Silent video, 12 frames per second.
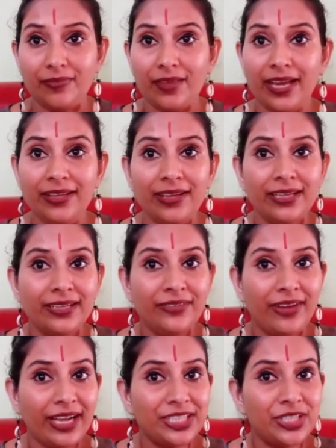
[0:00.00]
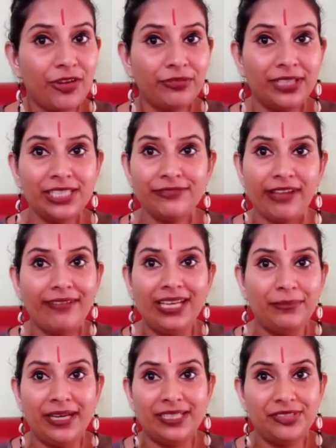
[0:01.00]
interaction of these 5
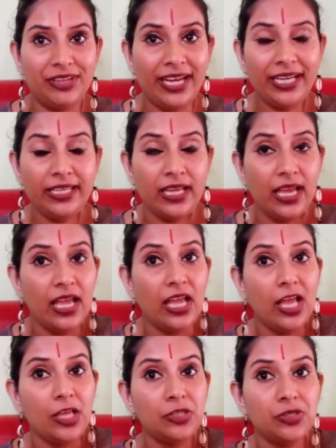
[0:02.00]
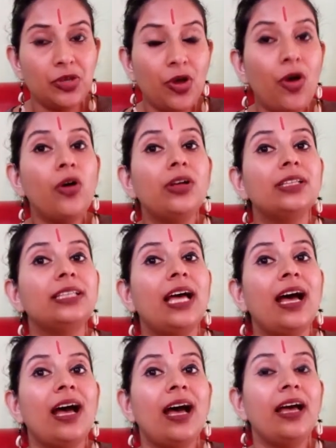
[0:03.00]
elements, right? So
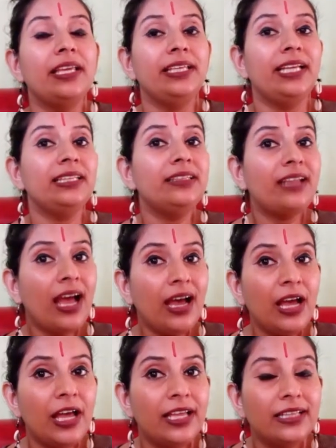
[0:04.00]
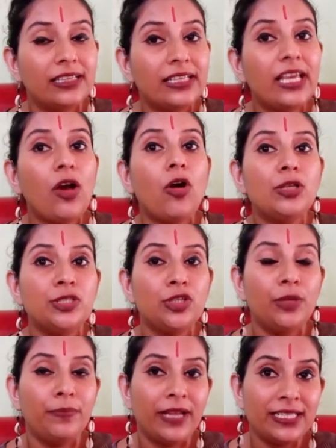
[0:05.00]
the yantra, they also
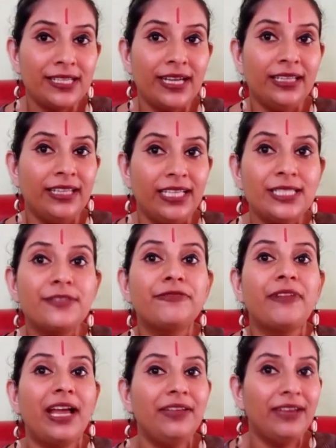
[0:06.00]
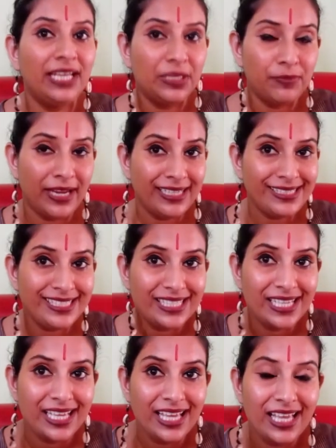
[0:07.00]
represent these 5 elements.
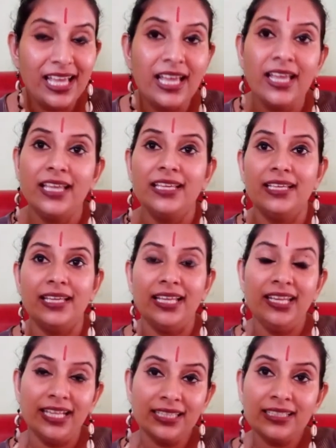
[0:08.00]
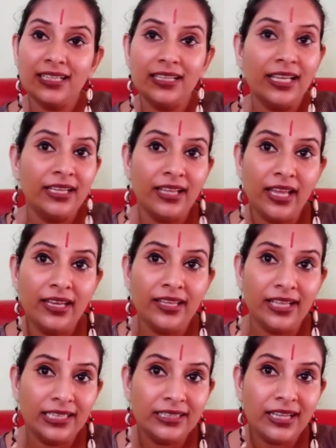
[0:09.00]
In a
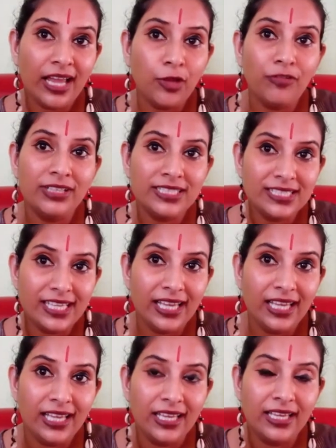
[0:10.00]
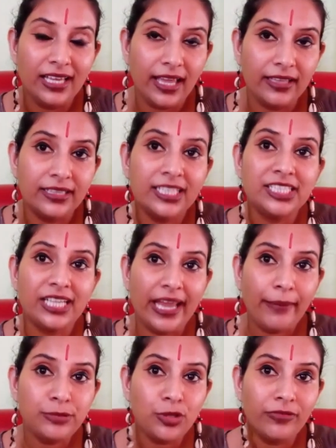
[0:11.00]
yantra, you will see the
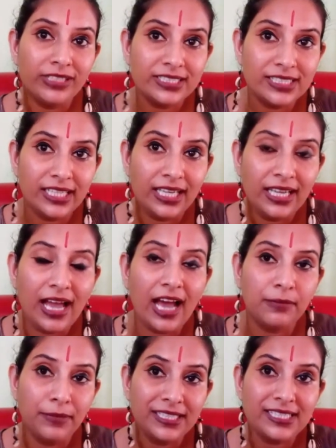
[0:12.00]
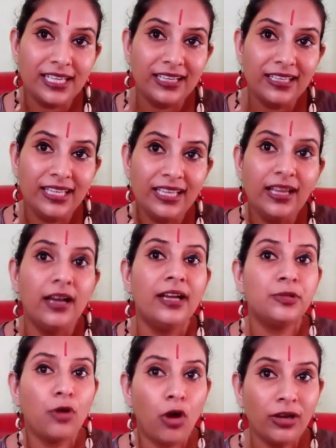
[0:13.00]
shapes you will see are basically a
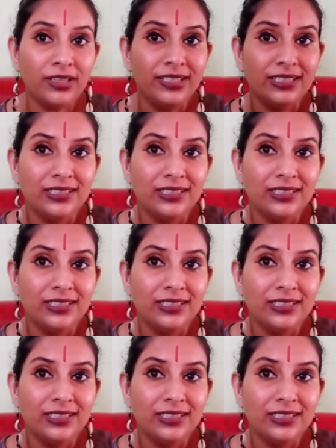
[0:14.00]
dot,